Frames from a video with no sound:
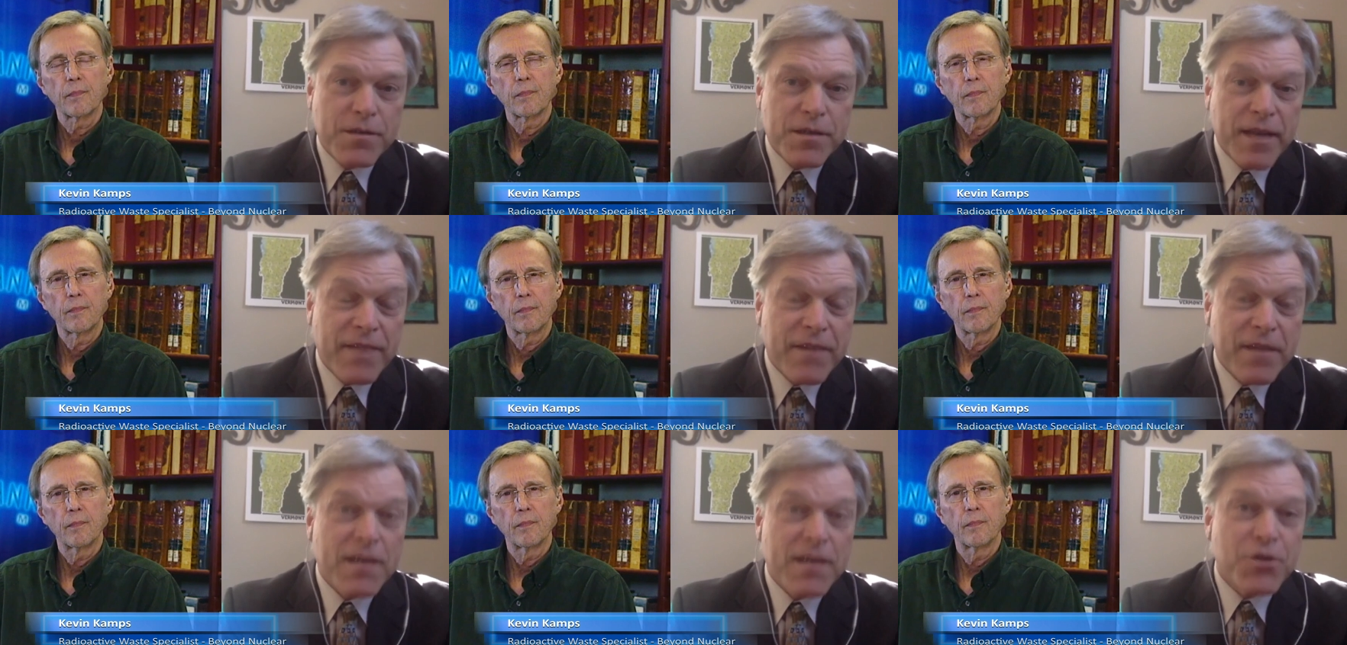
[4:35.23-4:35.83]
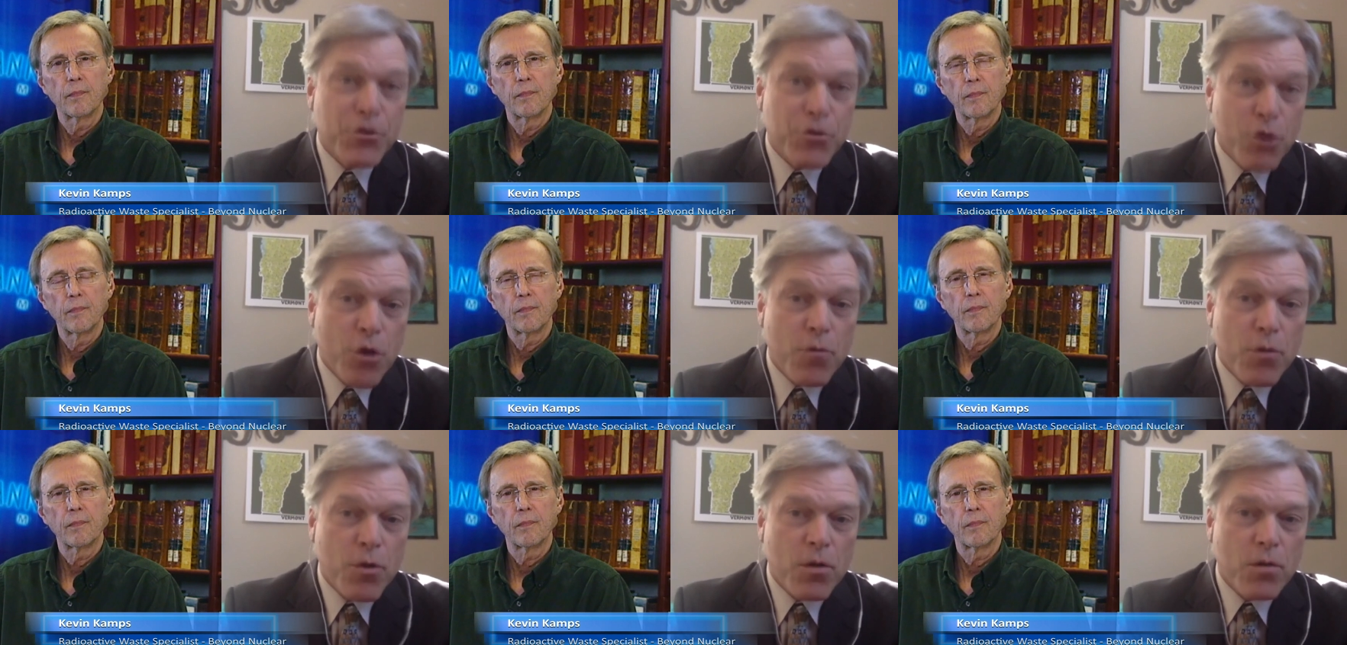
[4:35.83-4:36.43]
Speaker 1: Even at
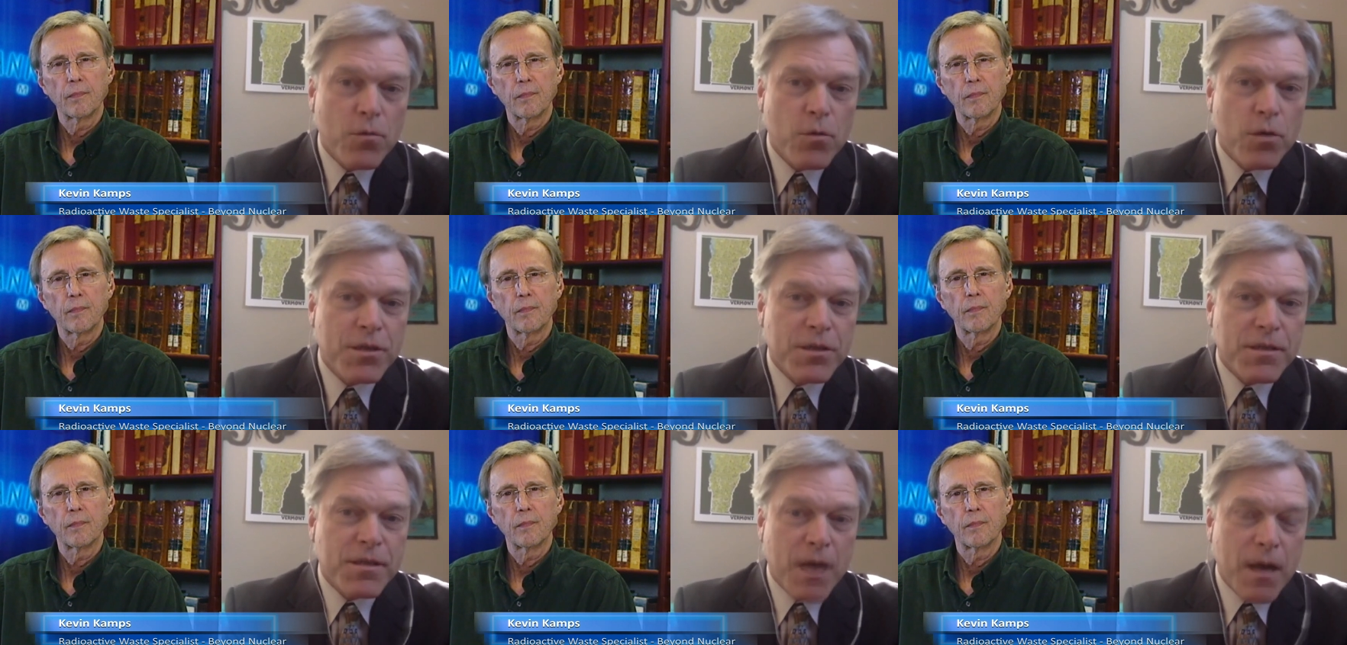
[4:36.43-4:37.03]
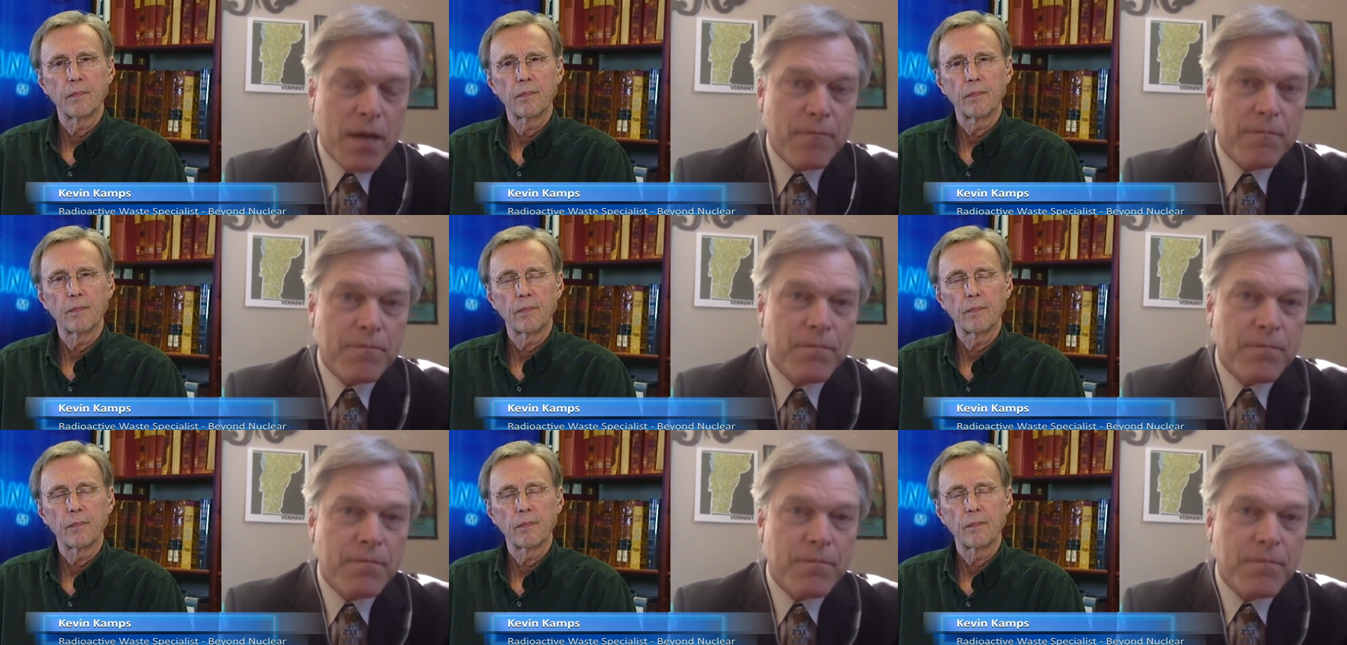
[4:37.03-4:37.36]
Chernobyl, which, you